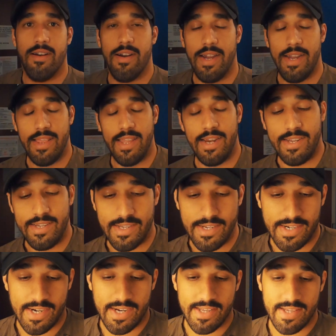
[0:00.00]
All right, ladies
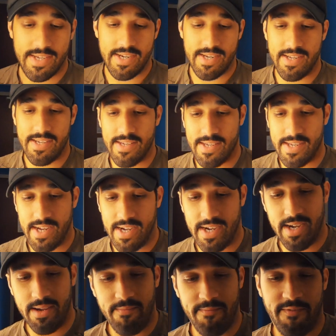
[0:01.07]
and gents, it is
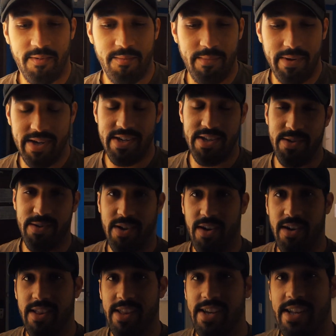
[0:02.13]
time for me to
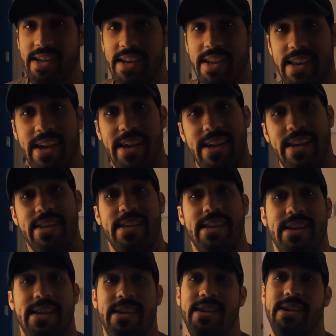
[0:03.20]
call it a night.
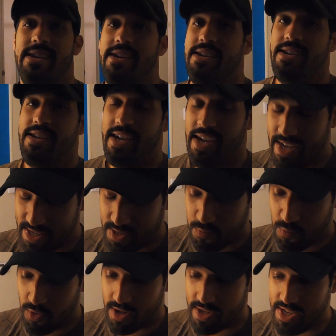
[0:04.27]
I got
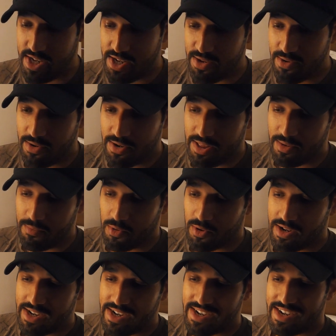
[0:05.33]
some work to do early
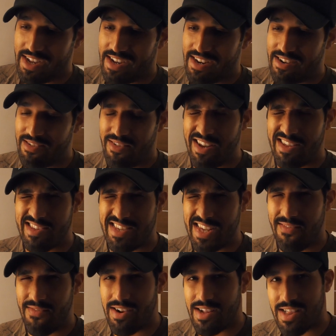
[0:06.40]
morning at around
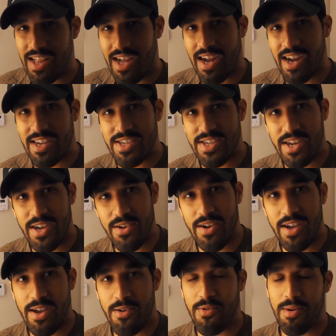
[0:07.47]
7 o'clock, so
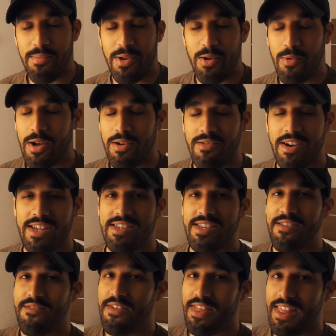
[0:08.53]
I want to be well
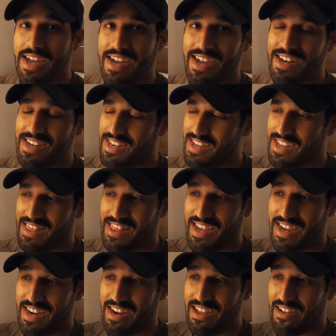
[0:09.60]
rested for that. And
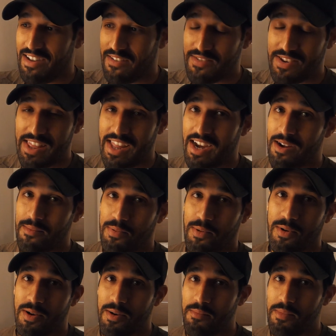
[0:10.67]
then off to the
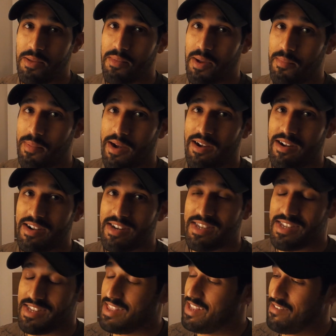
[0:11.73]
airport, meet my
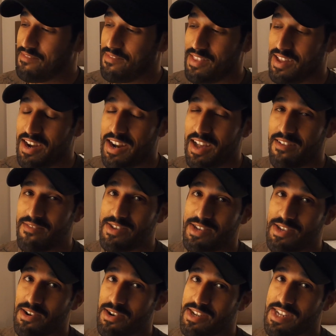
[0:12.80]
parents, and then flying off
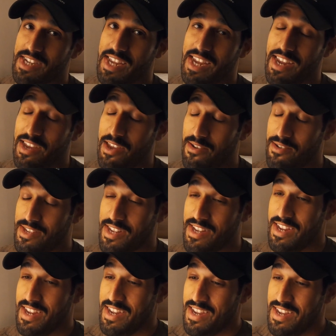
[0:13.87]
to Turks and Caicos.